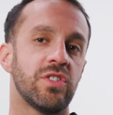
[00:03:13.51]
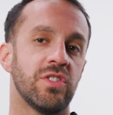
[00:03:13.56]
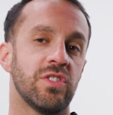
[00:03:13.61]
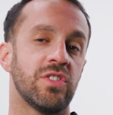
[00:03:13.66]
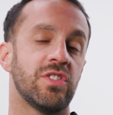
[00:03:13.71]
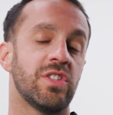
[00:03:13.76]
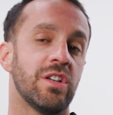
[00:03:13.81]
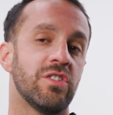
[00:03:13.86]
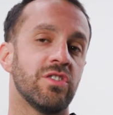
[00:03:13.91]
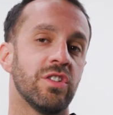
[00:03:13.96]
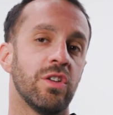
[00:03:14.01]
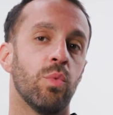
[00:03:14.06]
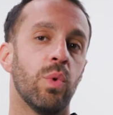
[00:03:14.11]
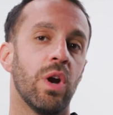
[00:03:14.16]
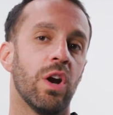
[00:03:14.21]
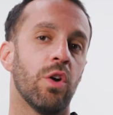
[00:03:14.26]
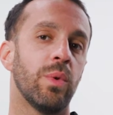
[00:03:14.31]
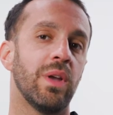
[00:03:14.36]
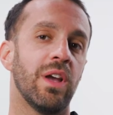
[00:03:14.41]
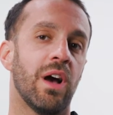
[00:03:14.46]
is essentially
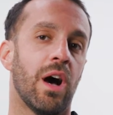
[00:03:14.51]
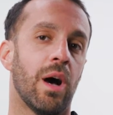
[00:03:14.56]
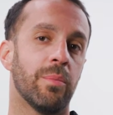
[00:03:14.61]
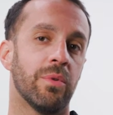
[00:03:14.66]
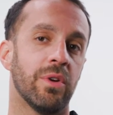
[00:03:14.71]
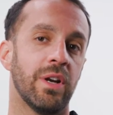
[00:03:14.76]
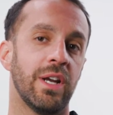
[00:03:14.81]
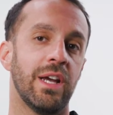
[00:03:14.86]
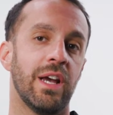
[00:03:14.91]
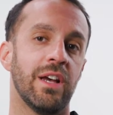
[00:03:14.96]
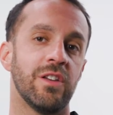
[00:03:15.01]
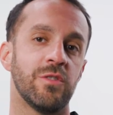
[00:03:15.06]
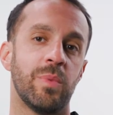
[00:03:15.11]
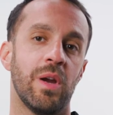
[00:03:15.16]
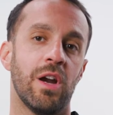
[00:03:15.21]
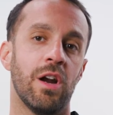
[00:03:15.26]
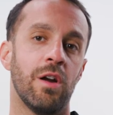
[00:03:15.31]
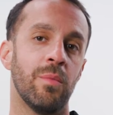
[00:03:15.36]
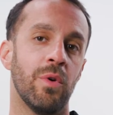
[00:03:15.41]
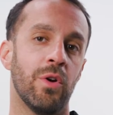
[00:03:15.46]
where we operate as
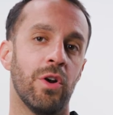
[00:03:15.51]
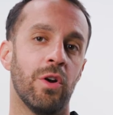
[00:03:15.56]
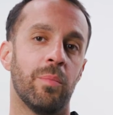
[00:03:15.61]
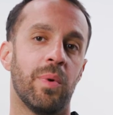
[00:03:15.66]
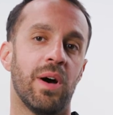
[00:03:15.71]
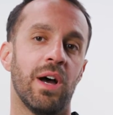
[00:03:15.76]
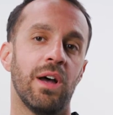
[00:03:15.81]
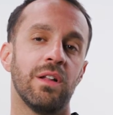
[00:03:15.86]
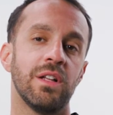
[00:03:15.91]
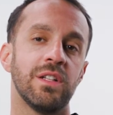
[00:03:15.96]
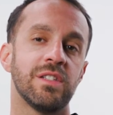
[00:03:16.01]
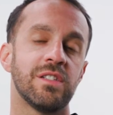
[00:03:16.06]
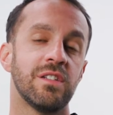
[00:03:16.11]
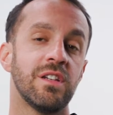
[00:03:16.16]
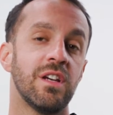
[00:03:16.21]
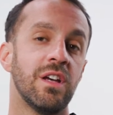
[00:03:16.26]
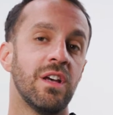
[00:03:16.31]
paramotor pilots.